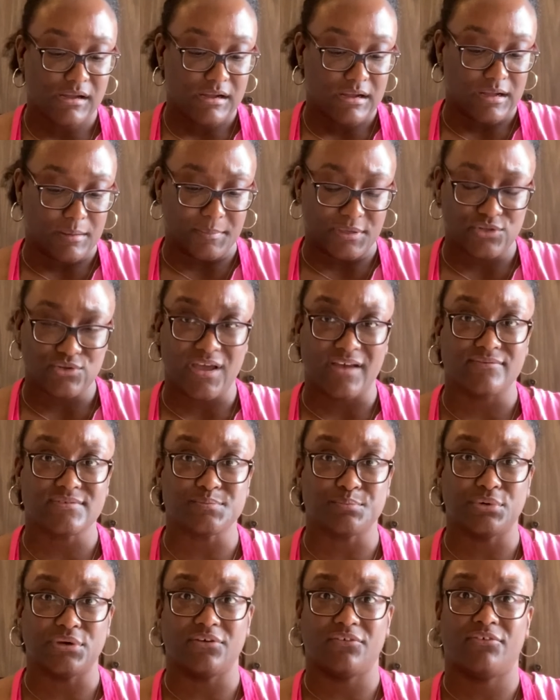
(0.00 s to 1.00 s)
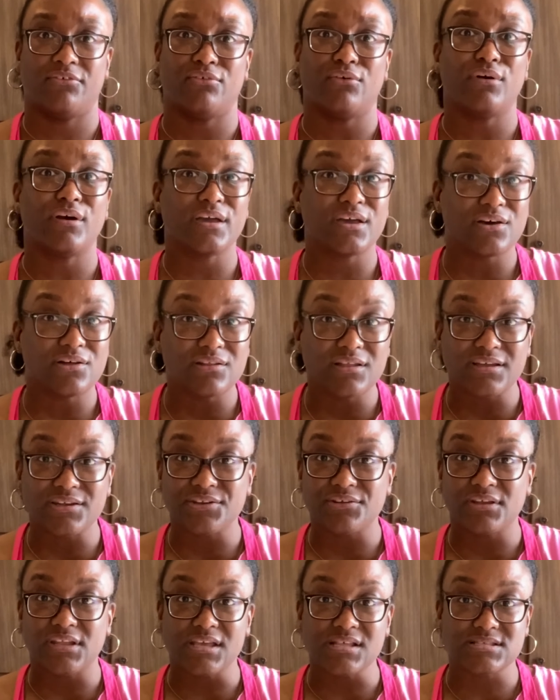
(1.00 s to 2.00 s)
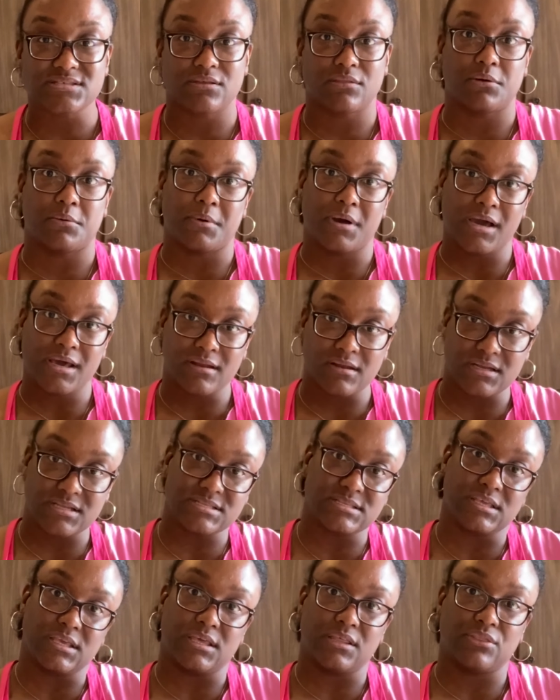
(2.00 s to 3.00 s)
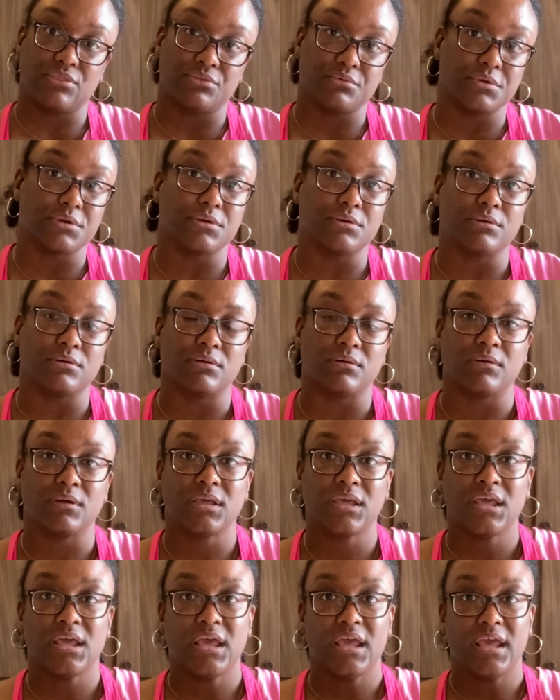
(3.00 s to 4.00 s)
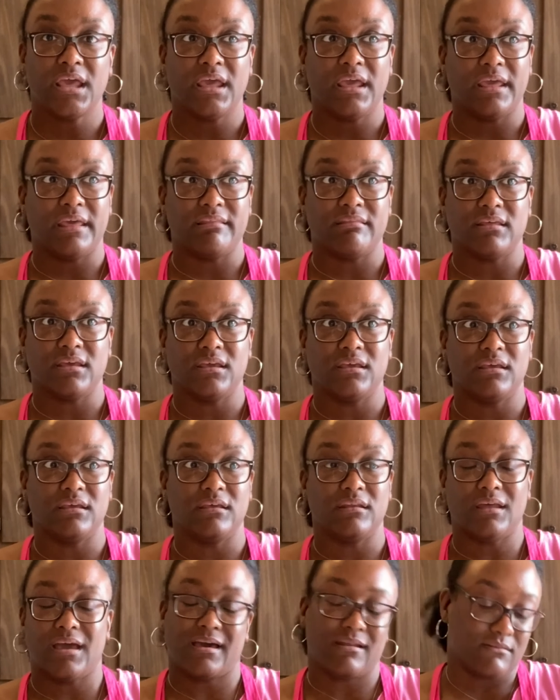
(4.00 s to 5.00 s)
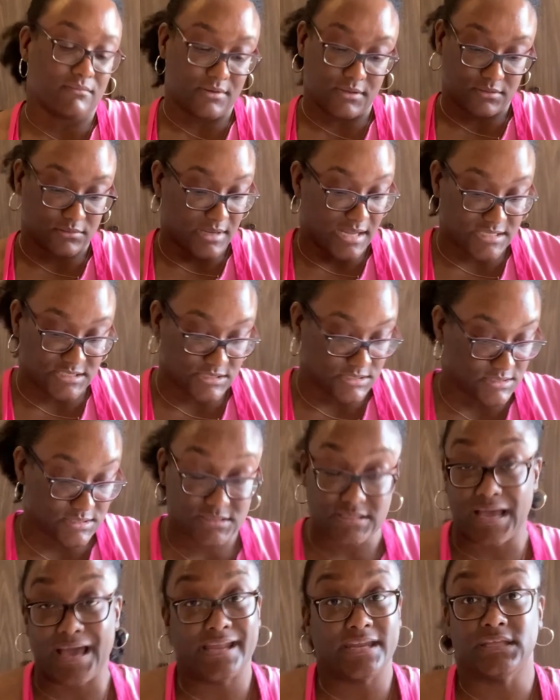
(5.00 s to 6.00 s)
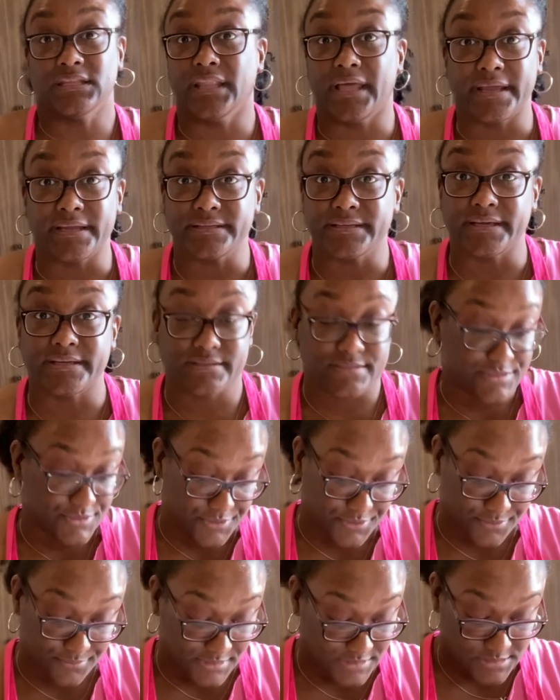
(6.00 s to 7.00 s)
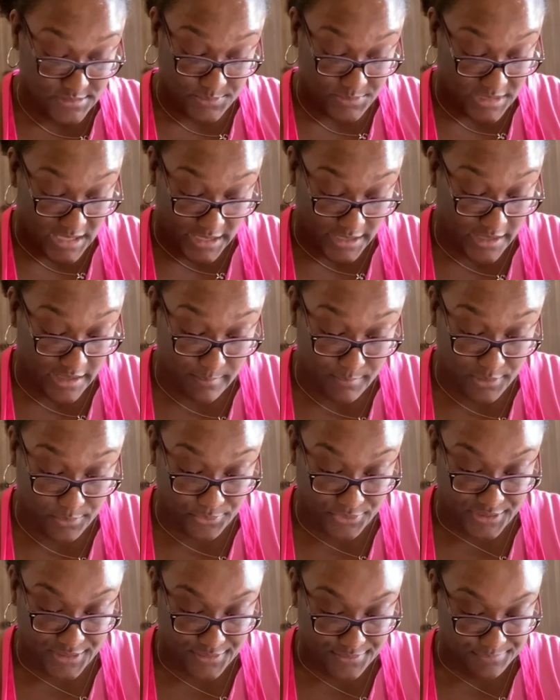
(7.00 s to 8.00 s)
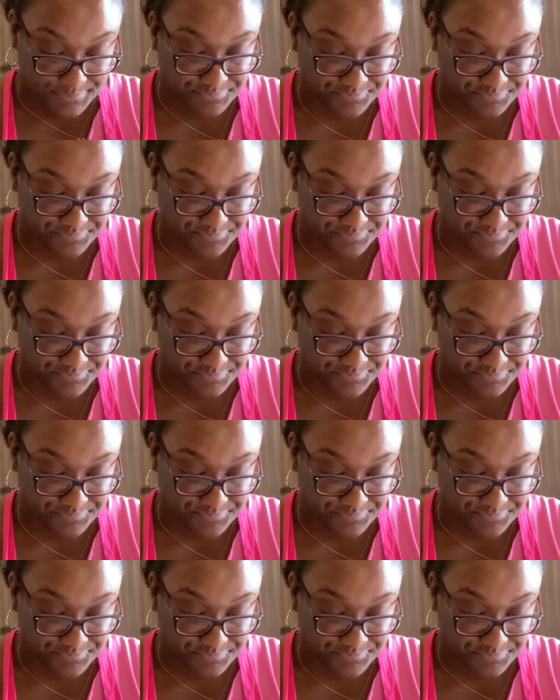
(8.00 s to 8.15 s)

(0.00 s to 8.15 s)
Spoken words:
I mean, you have to put foil underneath so the water doesn't get through. And then, I don't know, I didn't like that. So this is what I came up with.